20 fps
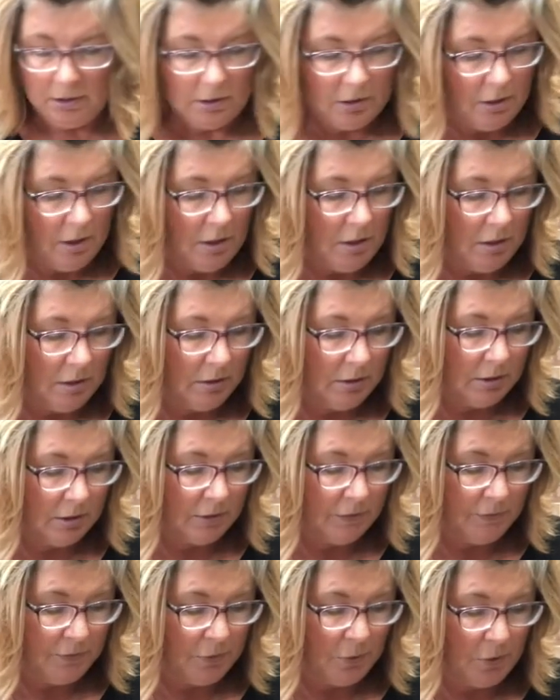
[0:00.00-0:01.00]
Calls
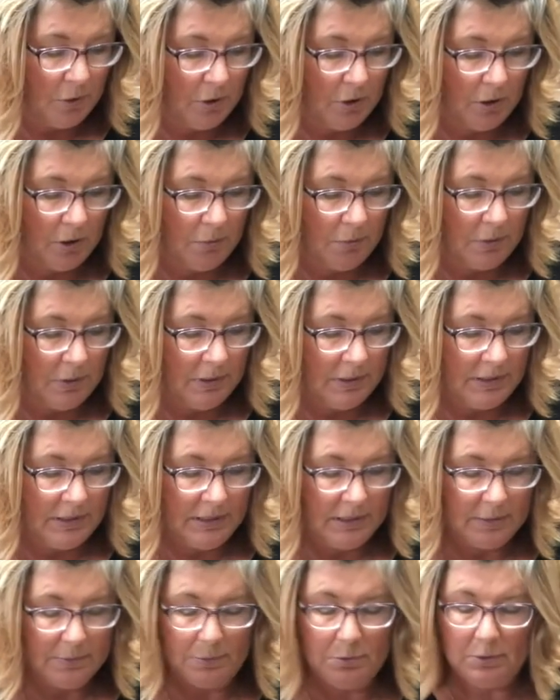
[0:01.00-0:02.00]
for 1
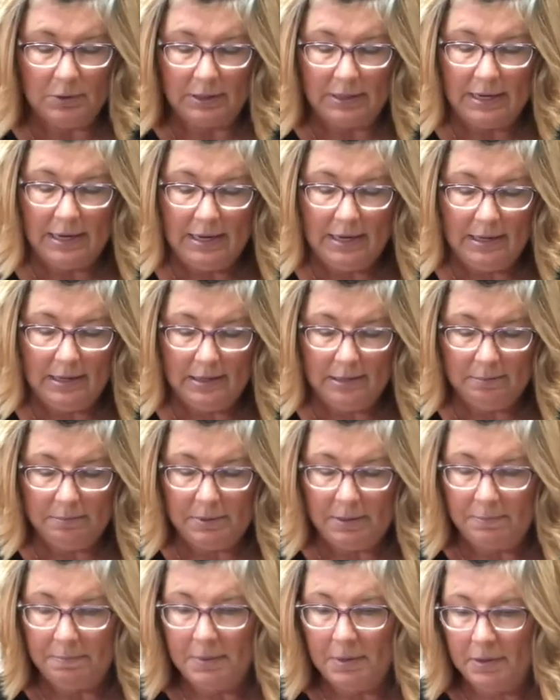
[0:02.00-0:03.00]
teaspoon of cayenne
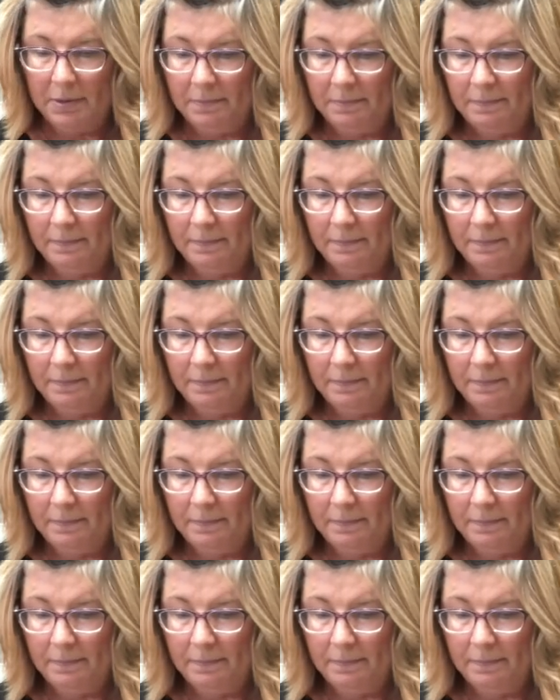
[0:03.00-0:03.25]
pepper.